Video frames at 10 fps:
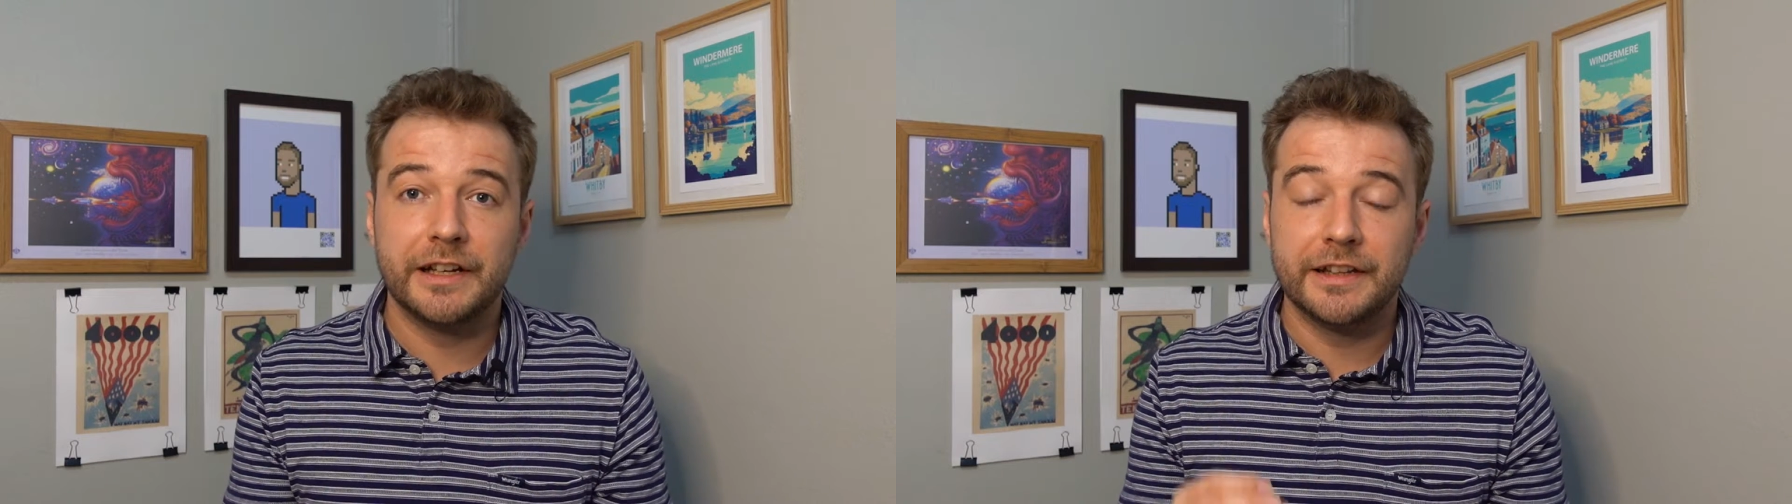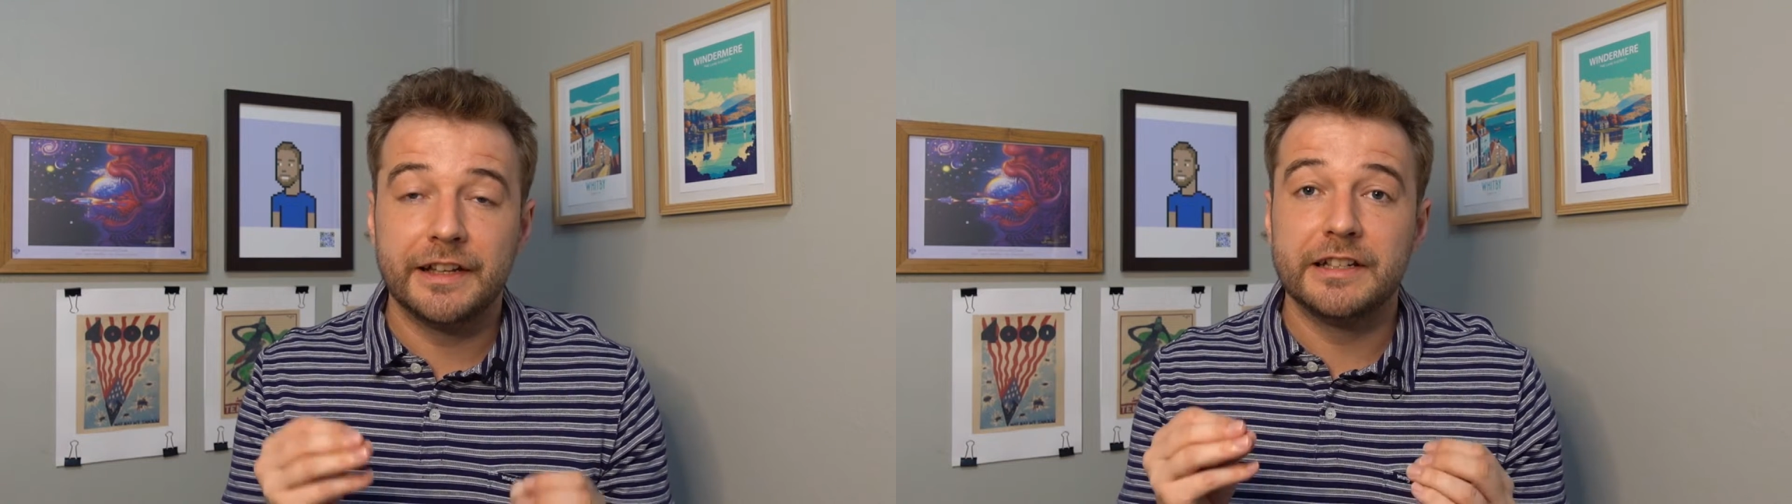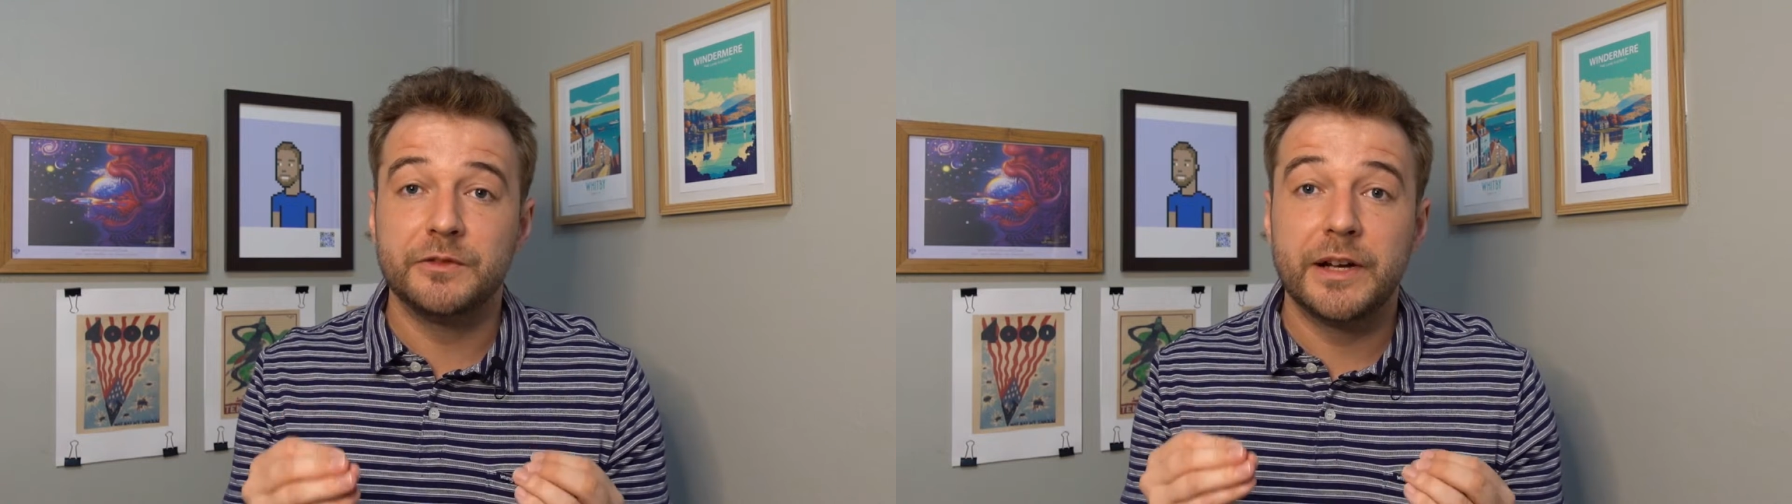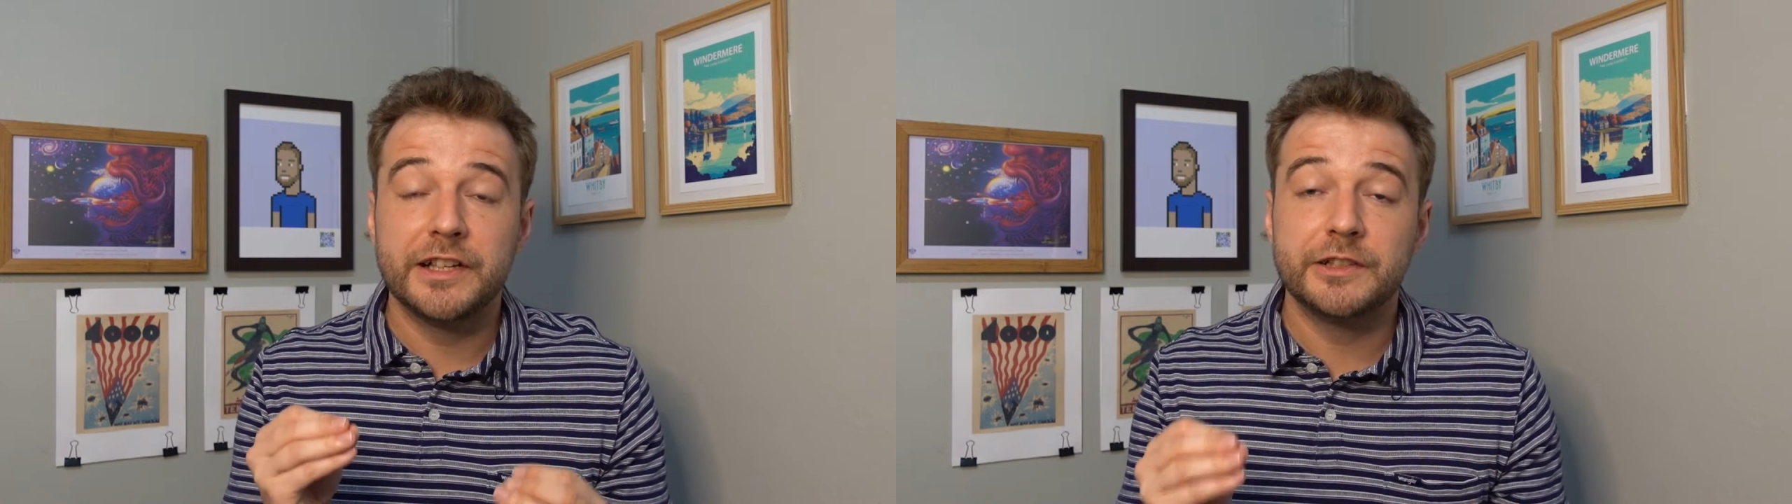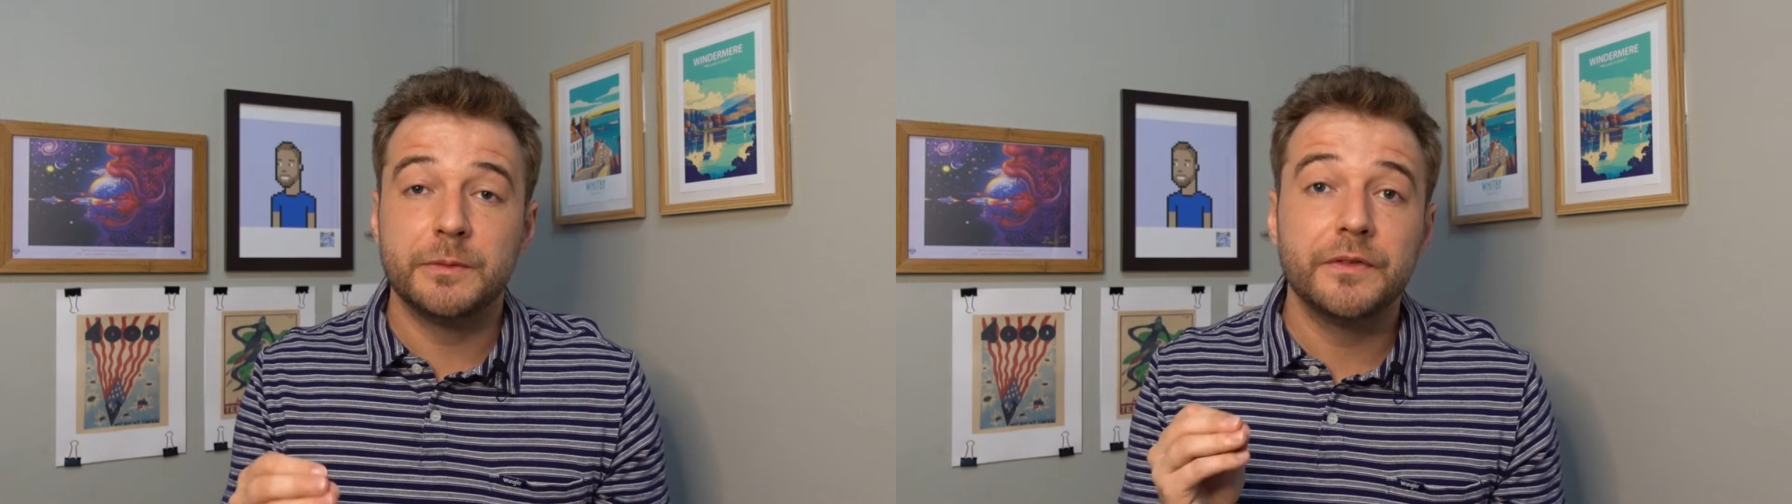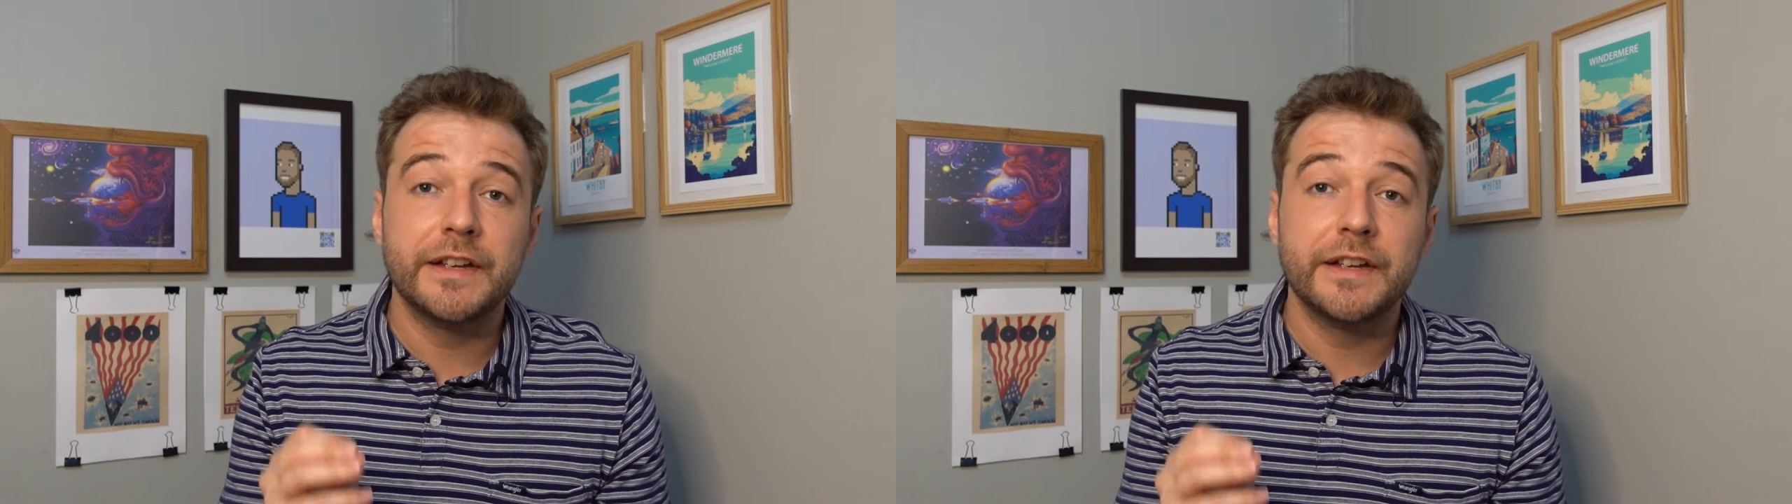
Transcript: and that is where some of